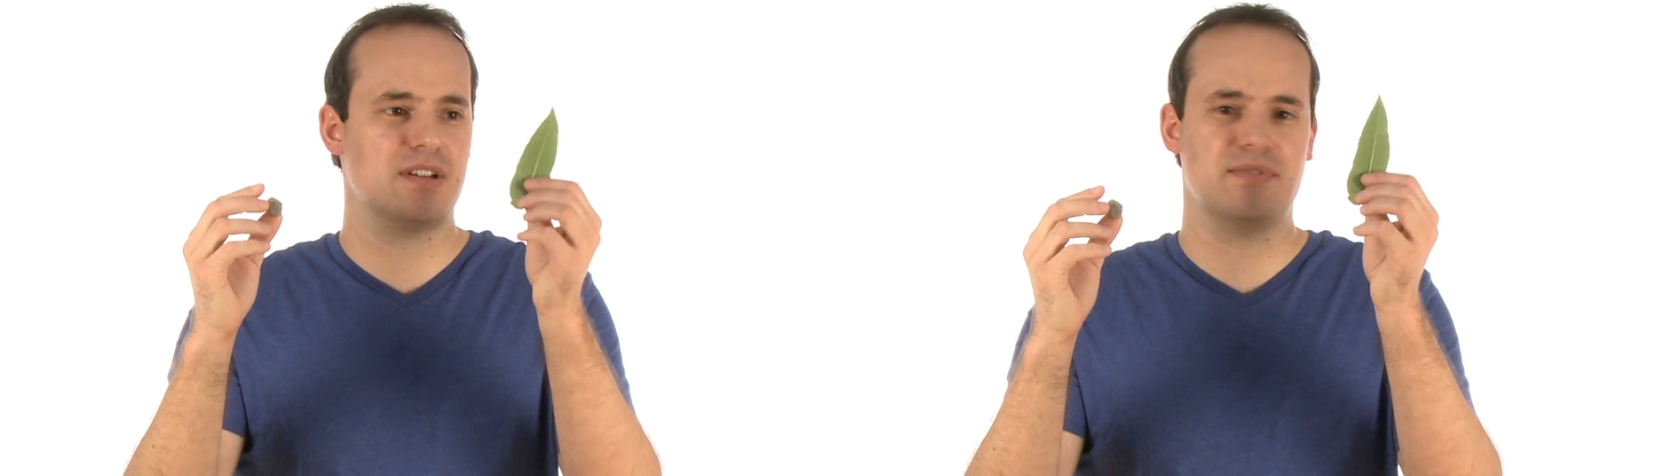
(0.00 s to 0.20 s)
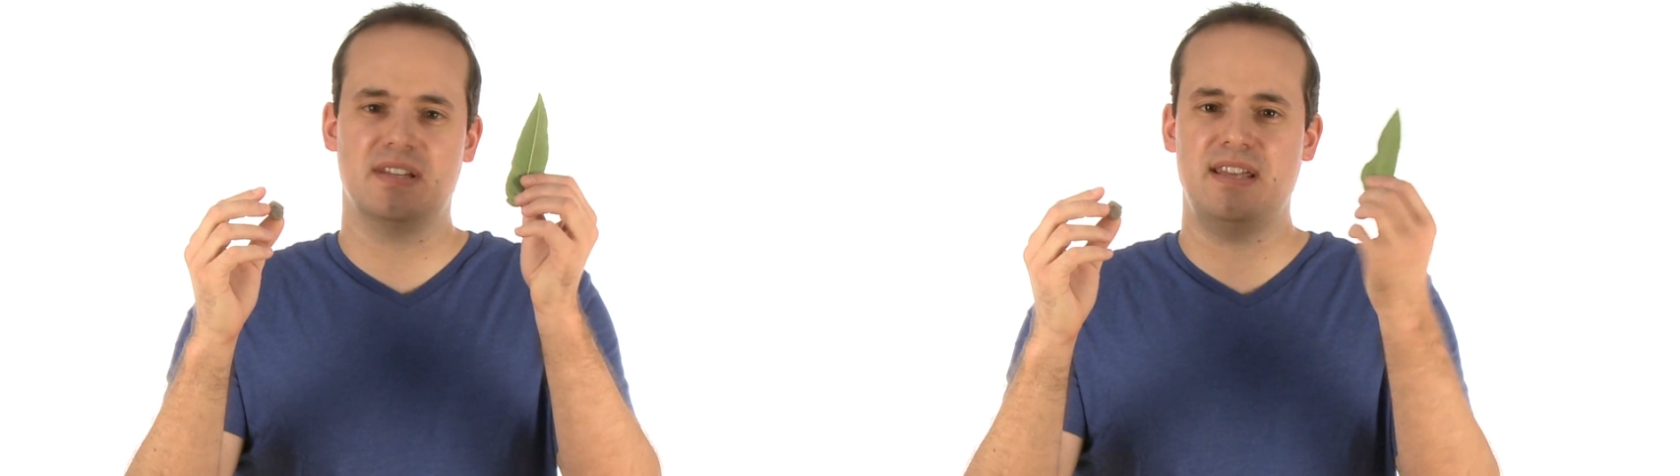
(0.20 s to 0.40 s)

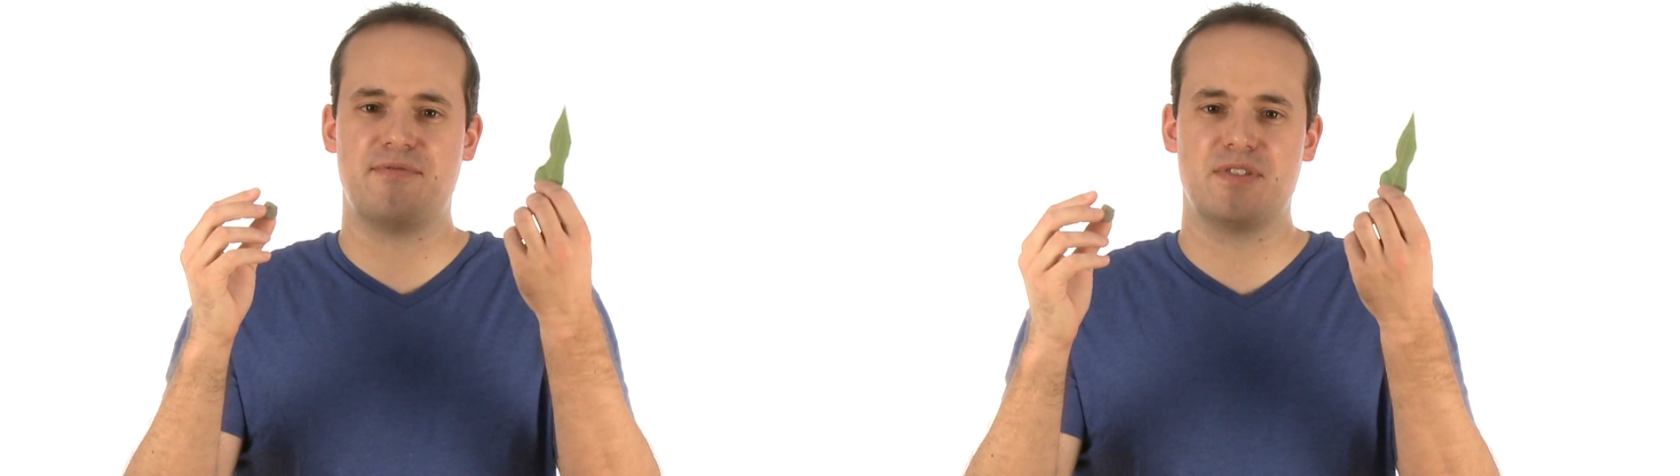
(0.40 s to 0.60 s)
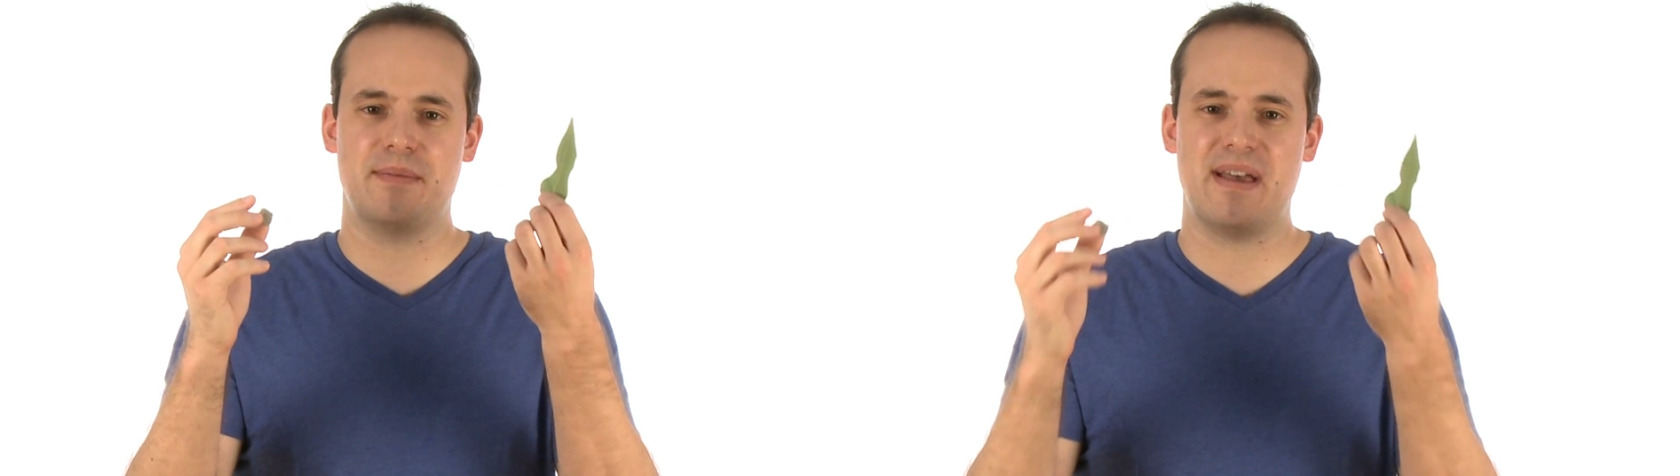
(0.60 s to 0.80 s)
of a
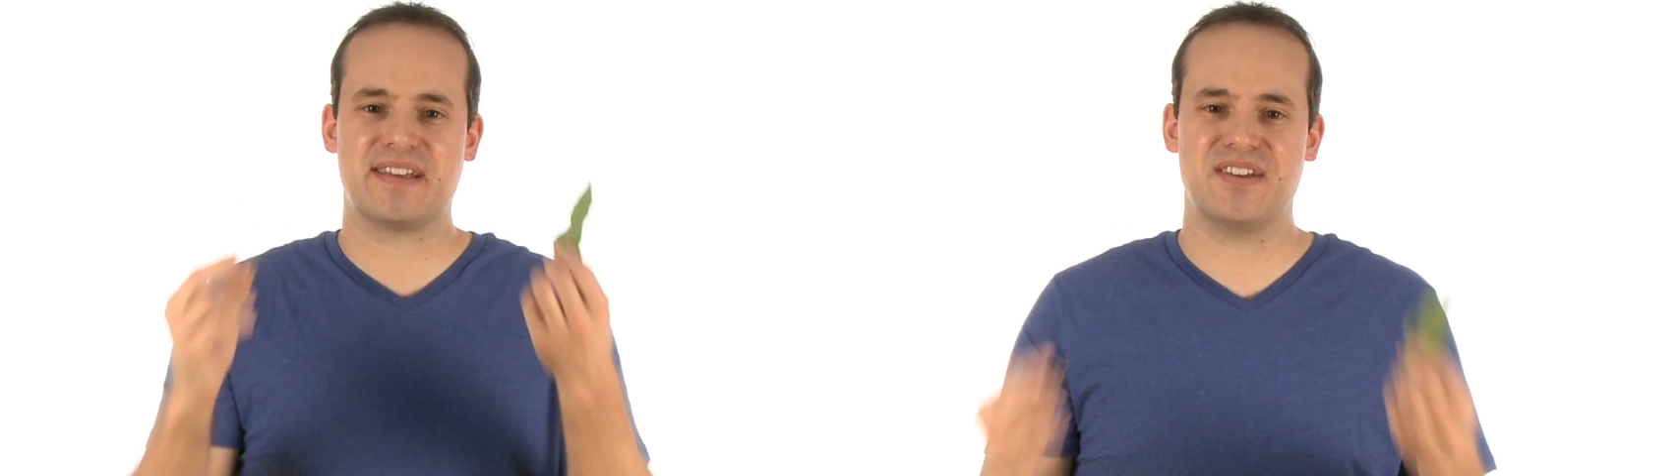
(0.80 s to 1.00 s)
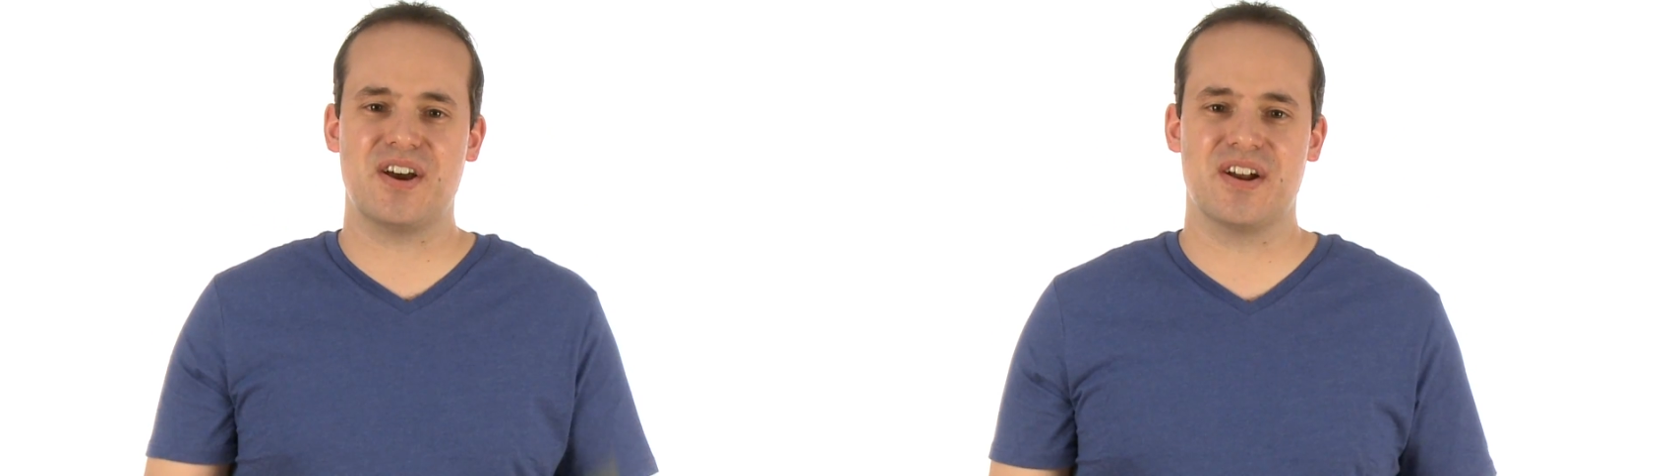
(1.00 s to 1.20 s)
leaf from the
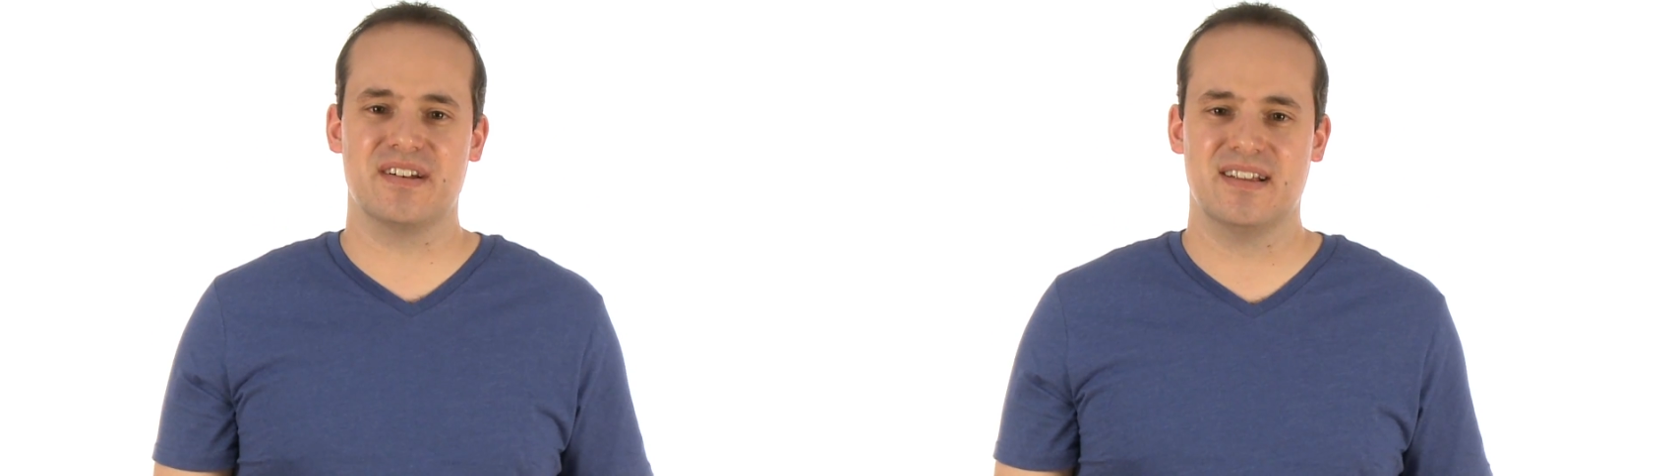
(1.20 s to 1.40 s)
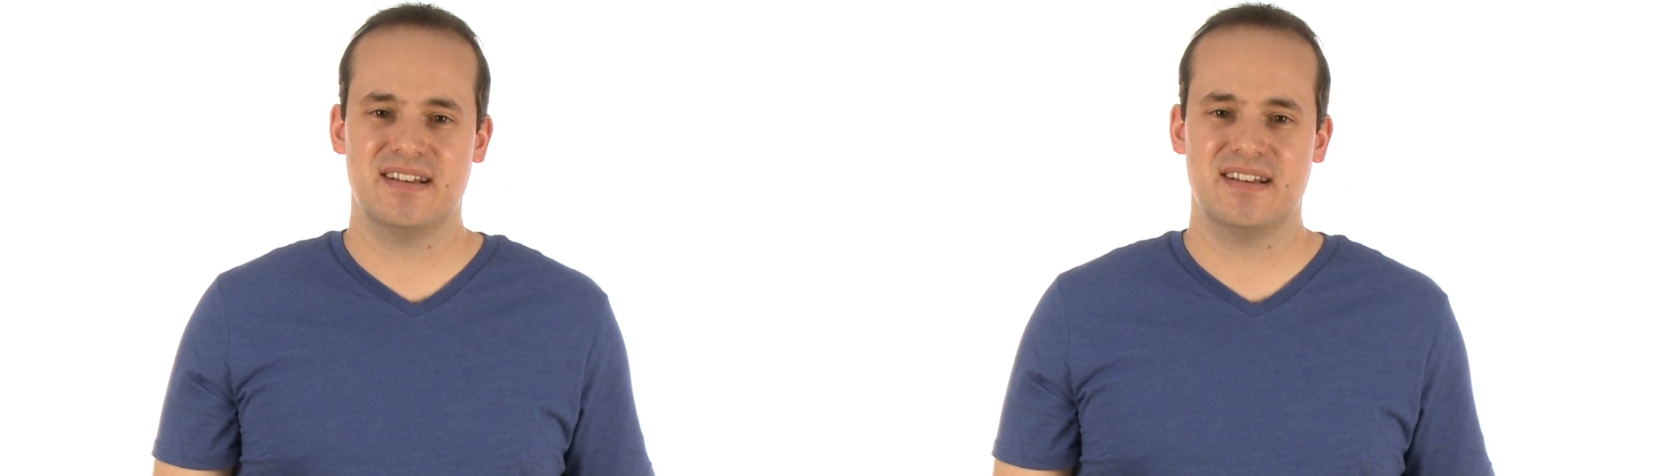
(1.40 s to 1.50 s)
backyard,